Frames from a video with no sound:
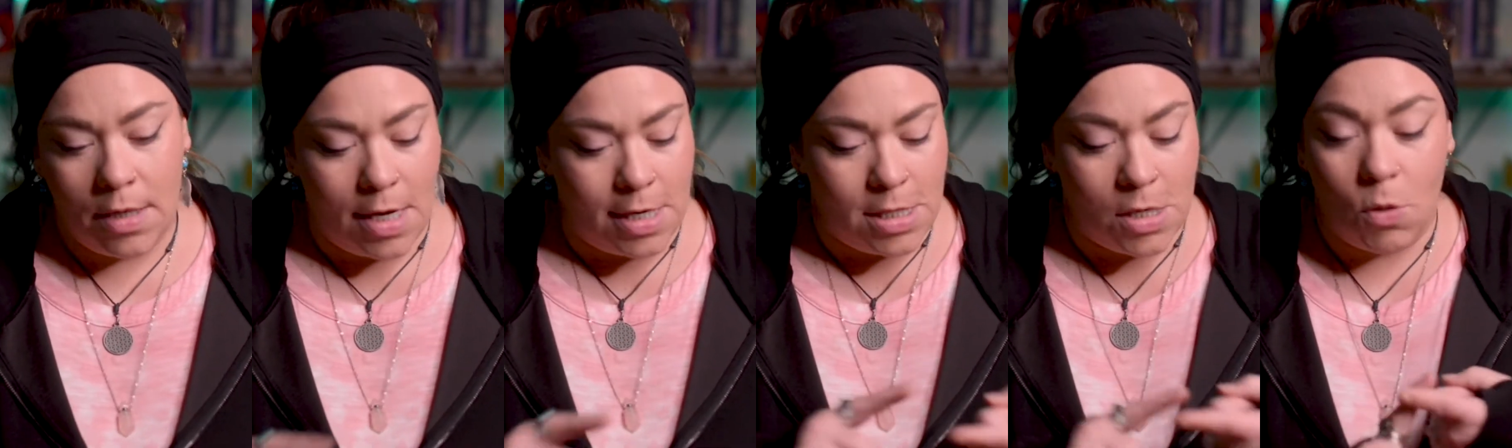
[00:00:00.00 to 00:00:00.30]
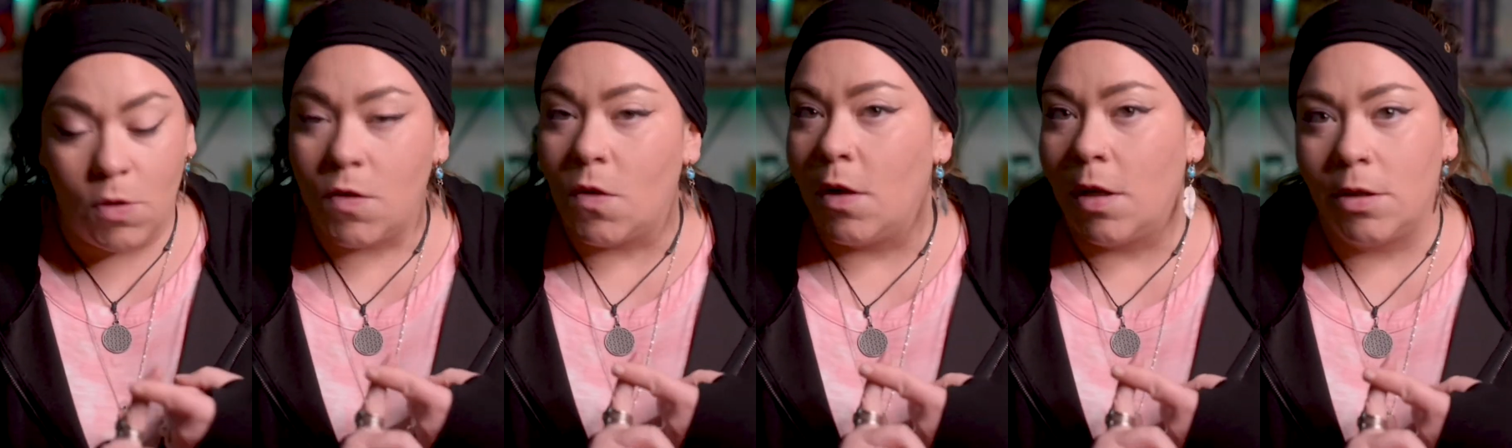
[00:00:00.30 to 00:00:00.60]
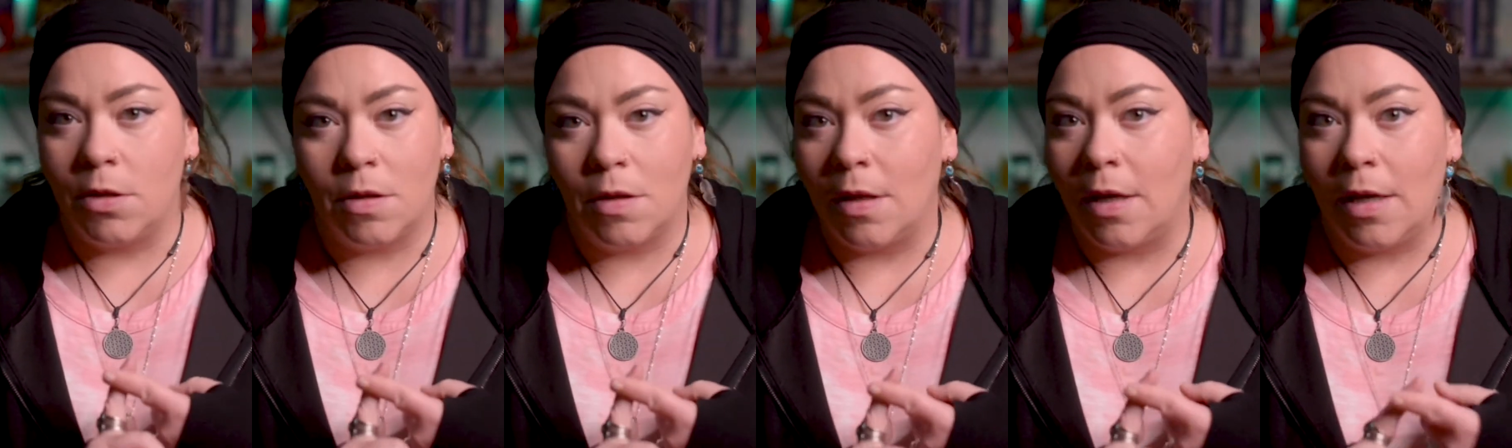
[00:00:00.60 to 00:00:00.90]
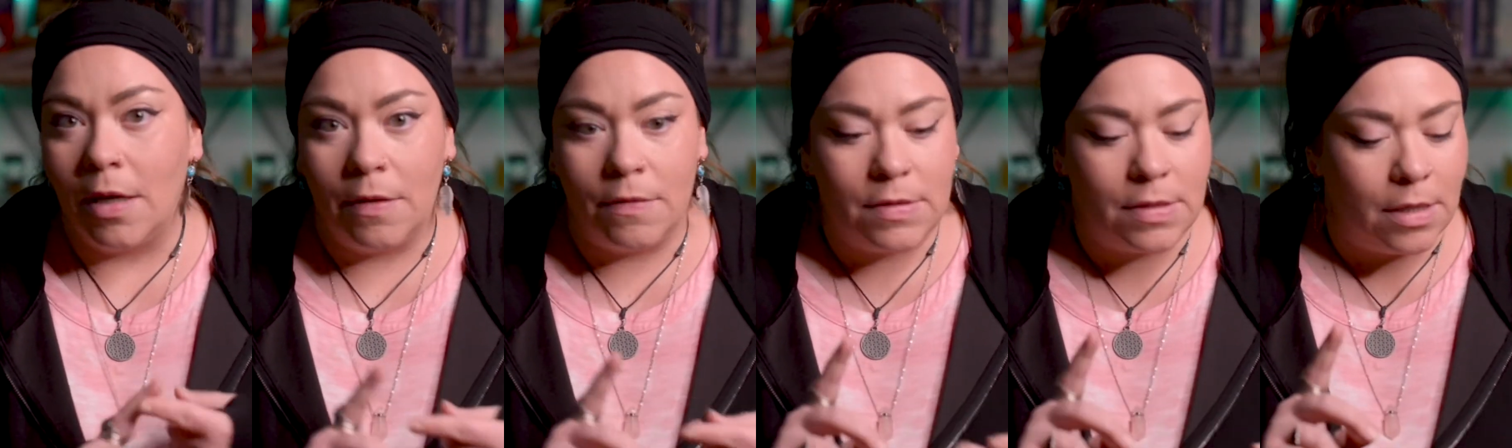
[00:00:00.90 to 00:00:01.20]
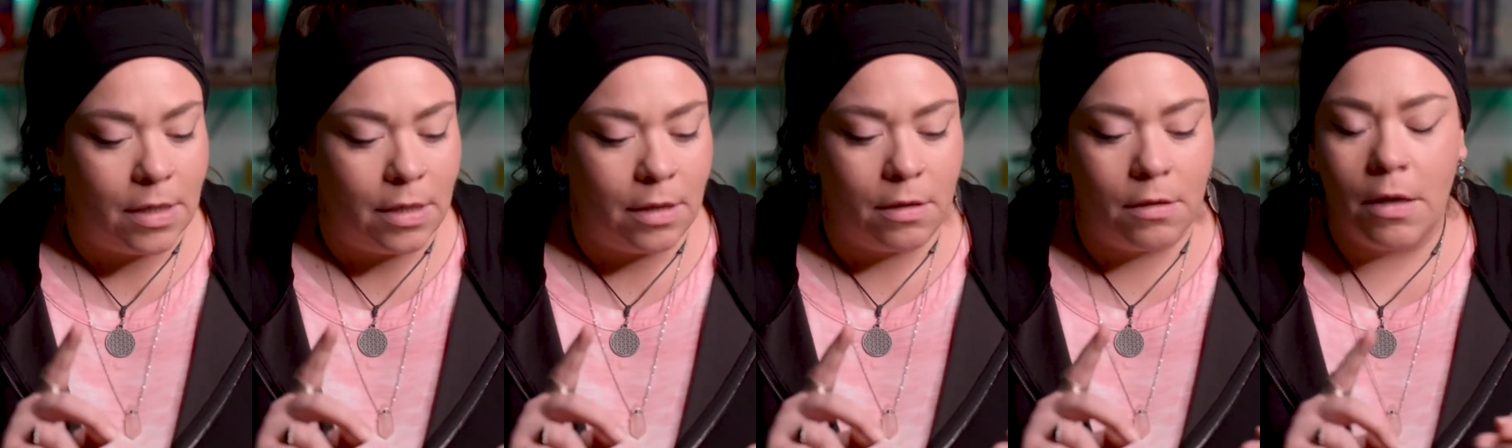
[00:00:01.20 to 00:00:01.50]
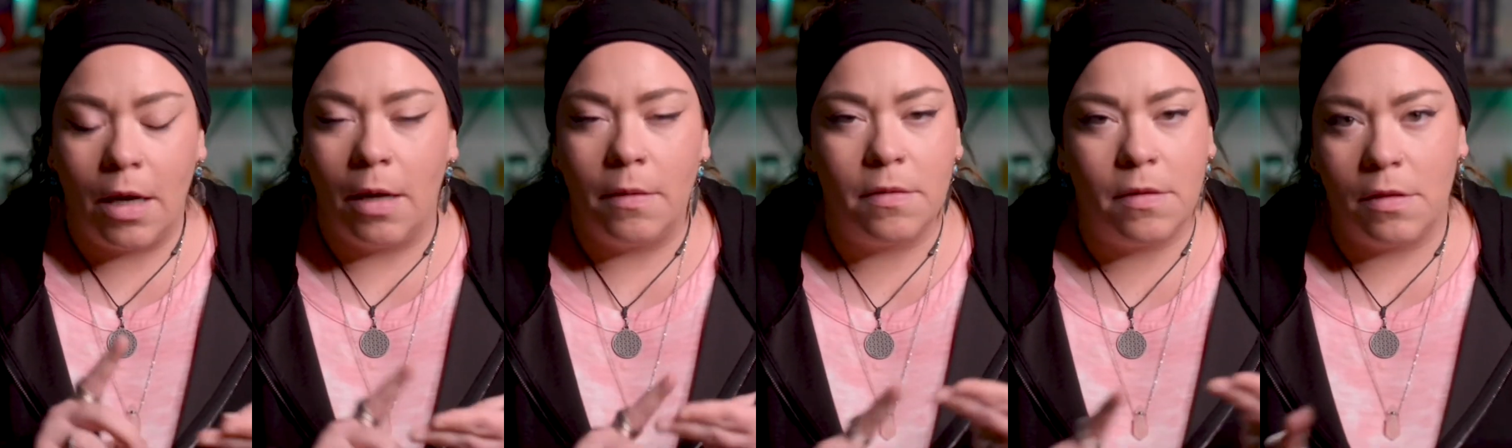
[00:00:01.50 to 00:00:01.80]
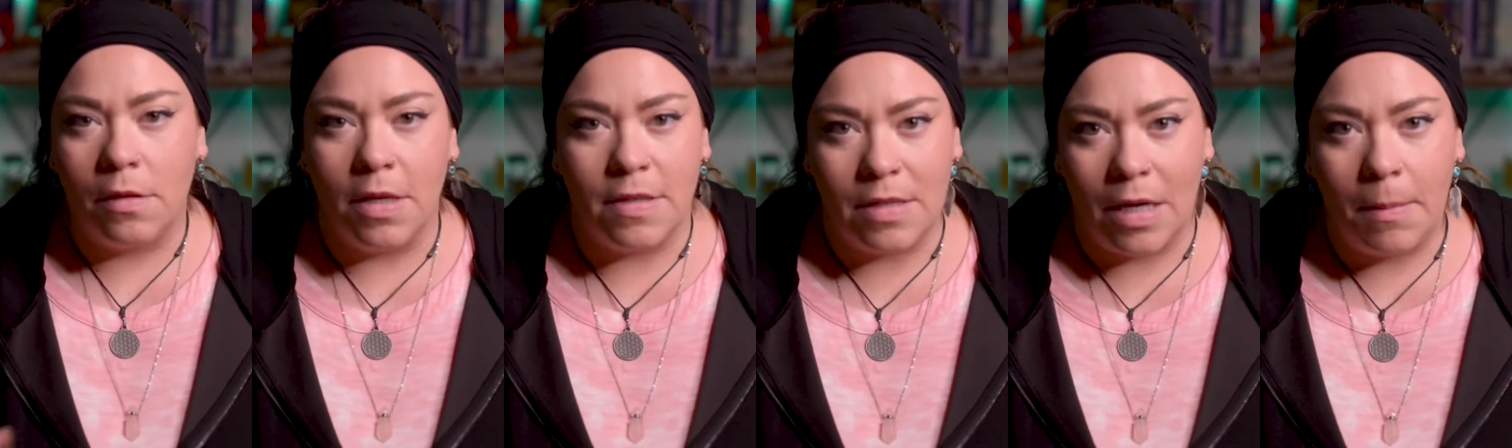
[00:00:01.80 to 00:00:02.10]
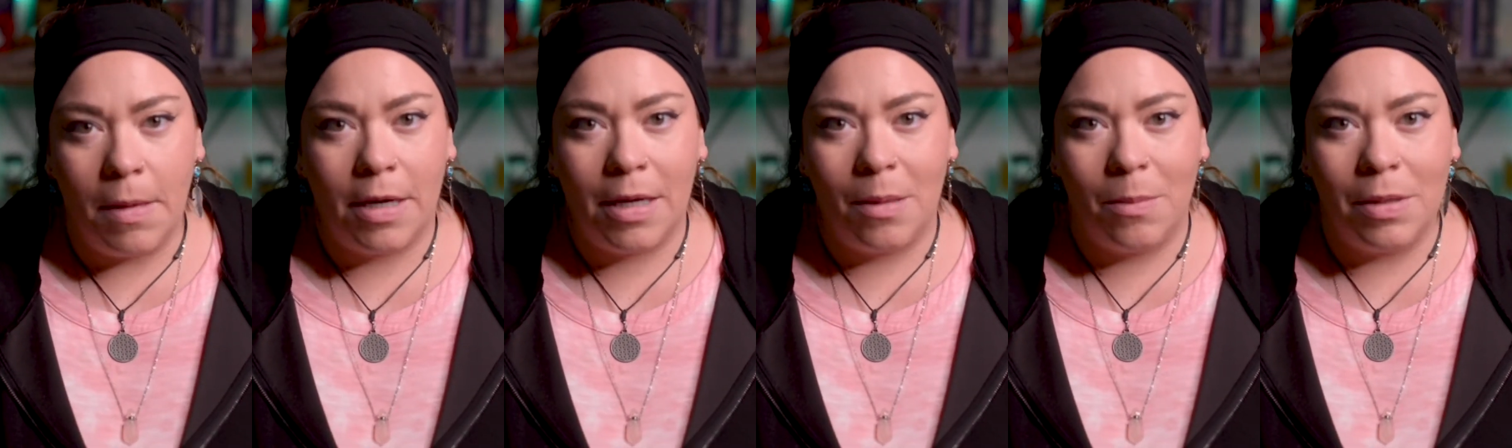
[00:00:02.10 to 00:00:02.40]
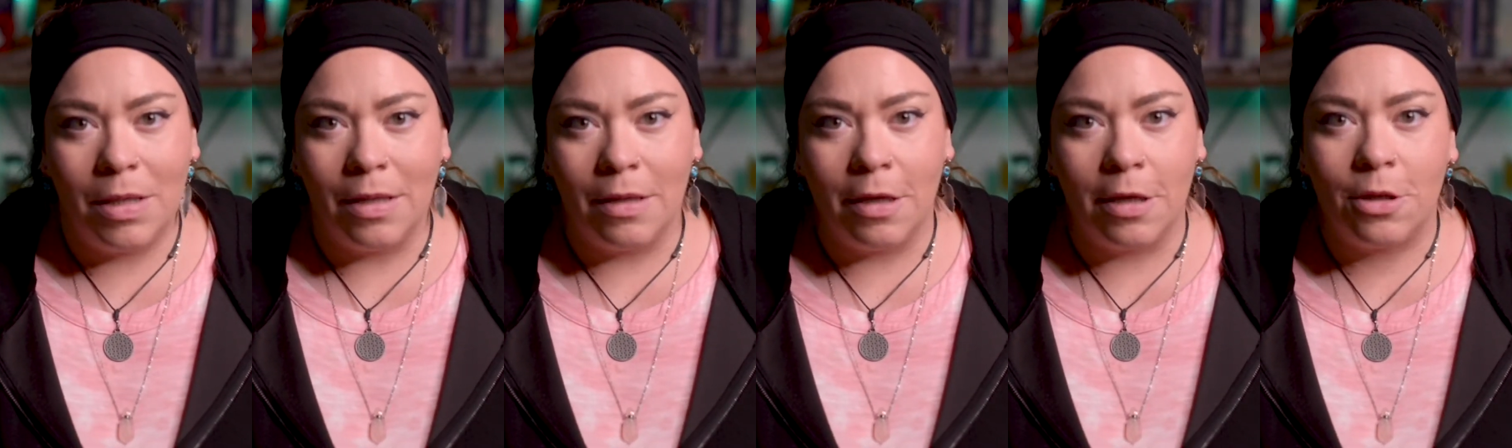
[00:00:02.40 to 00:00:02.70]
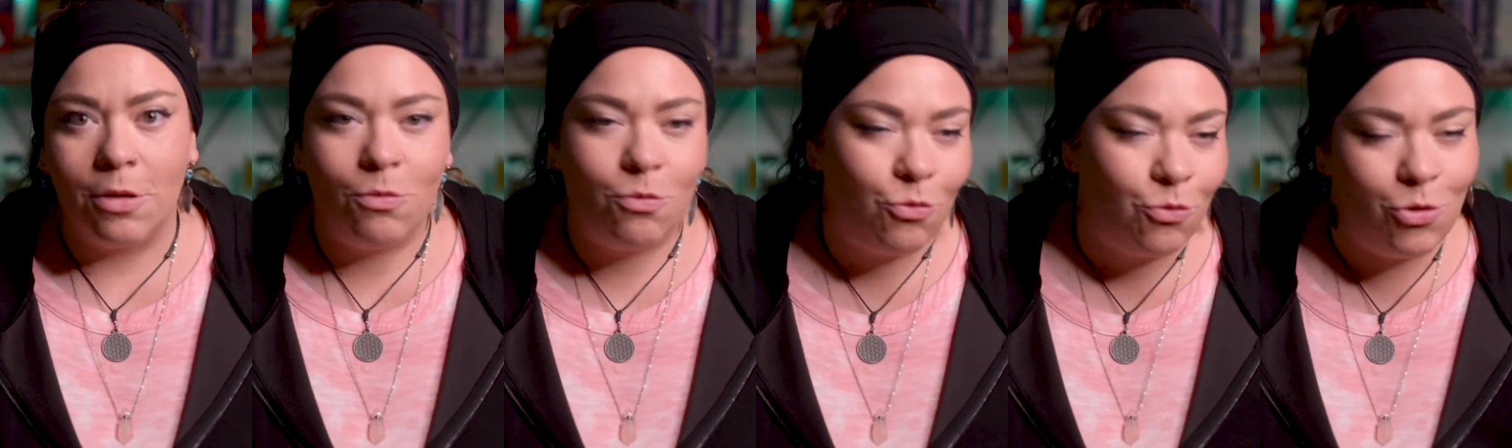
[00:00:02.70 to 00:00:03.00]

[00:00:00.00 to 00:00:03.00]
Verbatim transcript: I know what's going on in your lives. Like, listen, I'm not gonna be like,